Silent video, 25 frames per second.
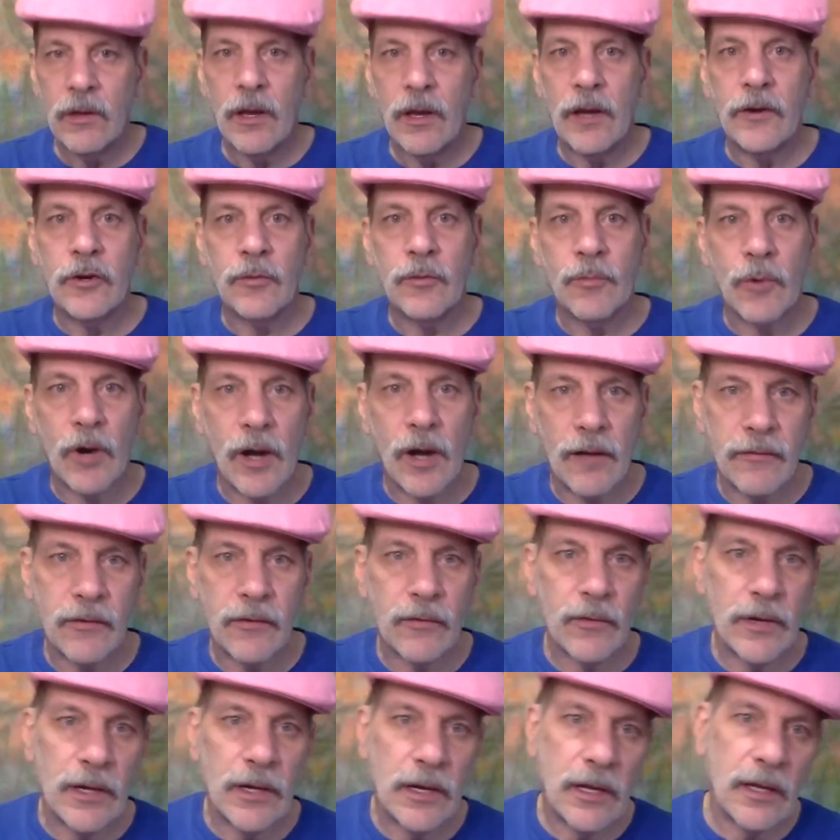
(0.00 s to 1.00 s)
I do private
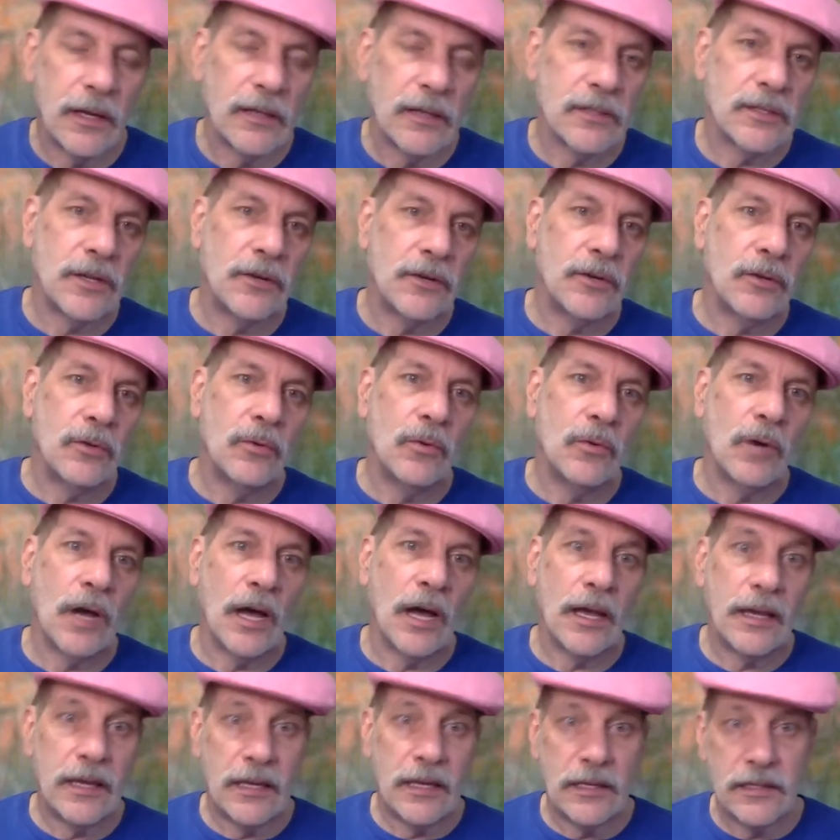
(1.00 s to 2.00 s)
readings. I do
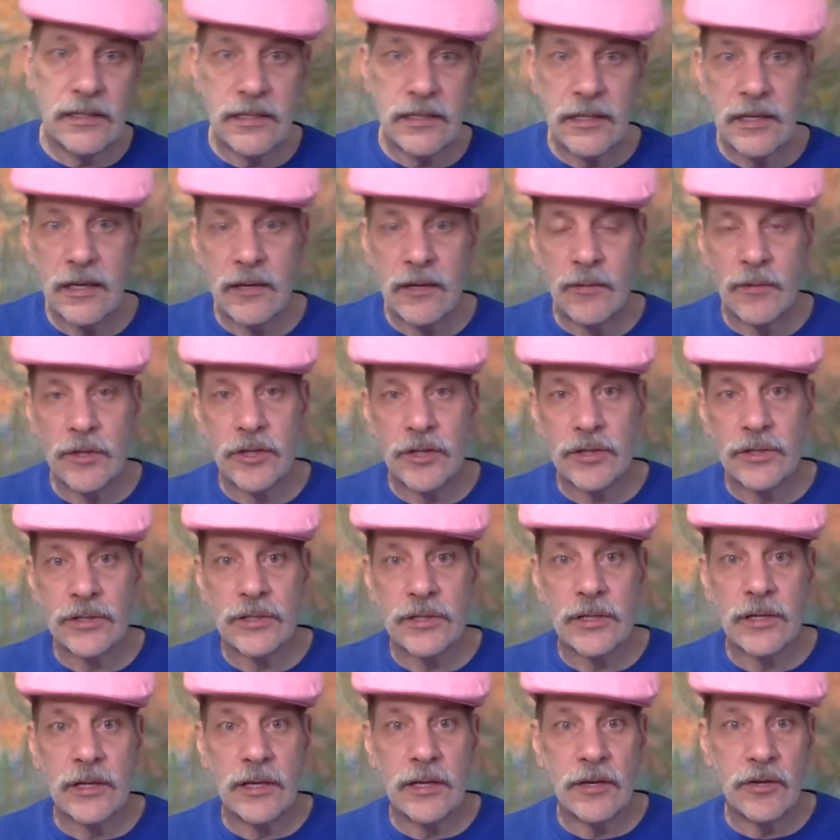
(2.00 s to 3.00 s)
IET, which is
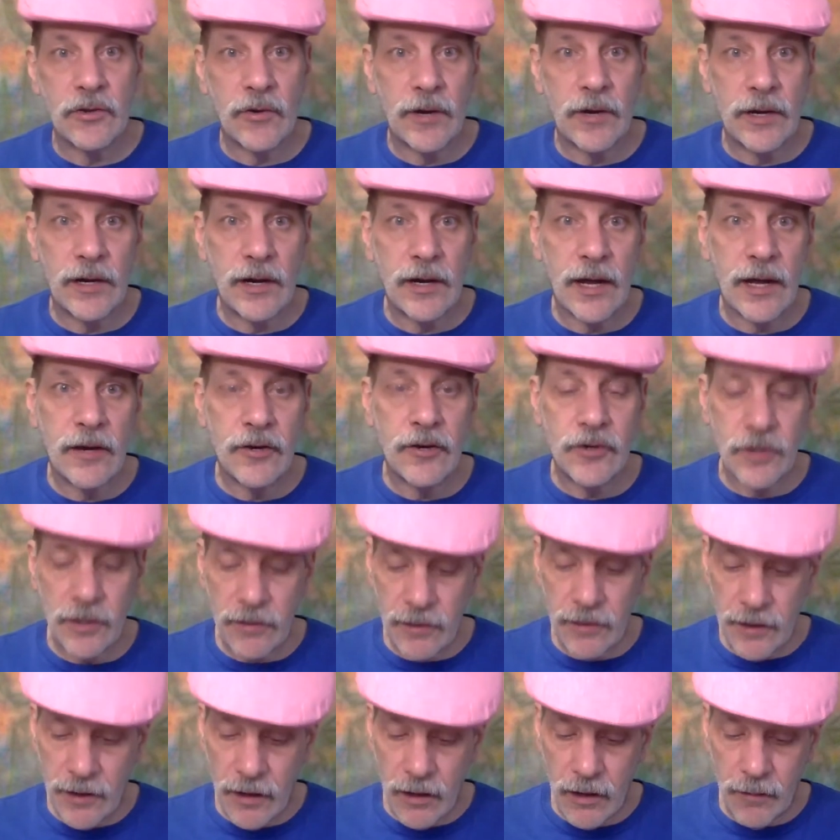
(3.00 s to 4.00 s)
uh, integrated energy
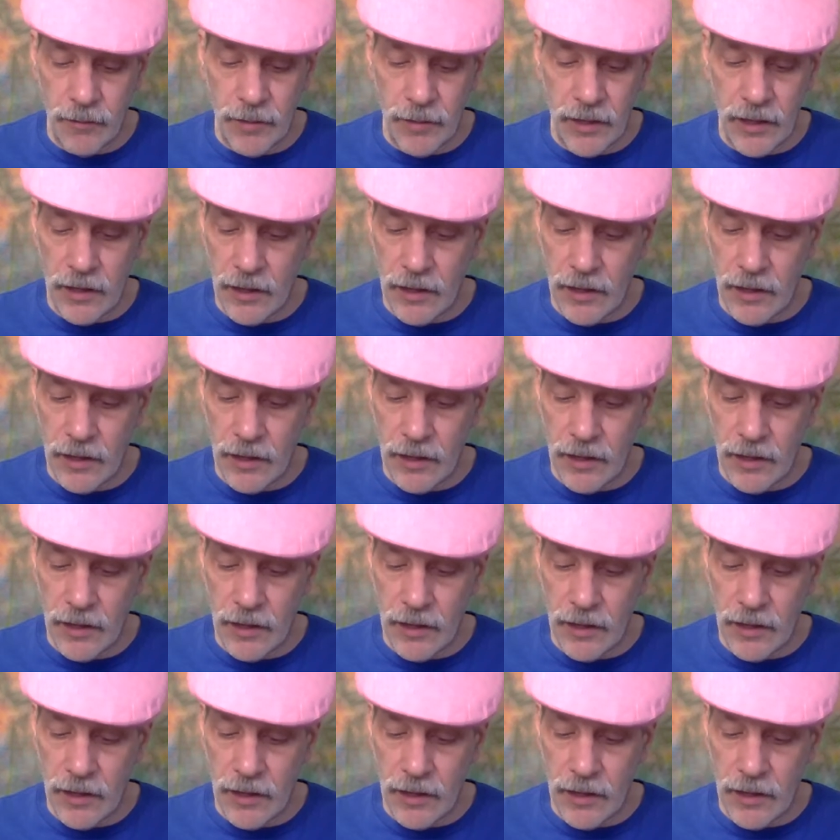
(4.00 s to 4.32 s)
therapy.